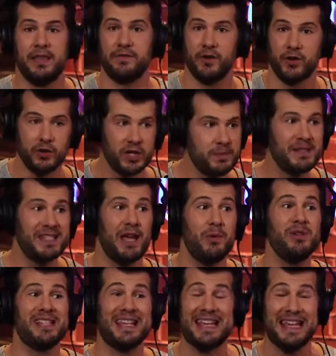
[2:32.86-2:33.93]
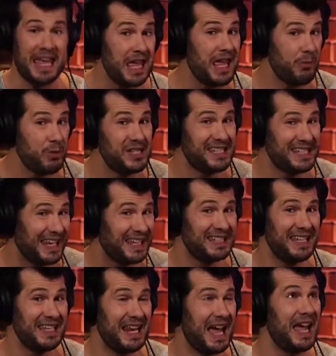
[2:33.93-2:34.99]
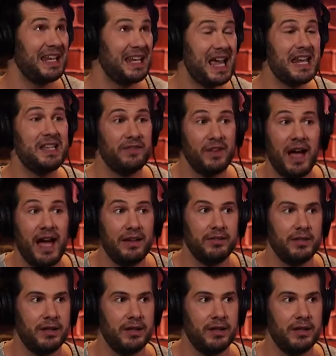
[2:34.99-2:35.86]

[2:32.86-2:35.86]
I think for Christmas it was like it was $69.95.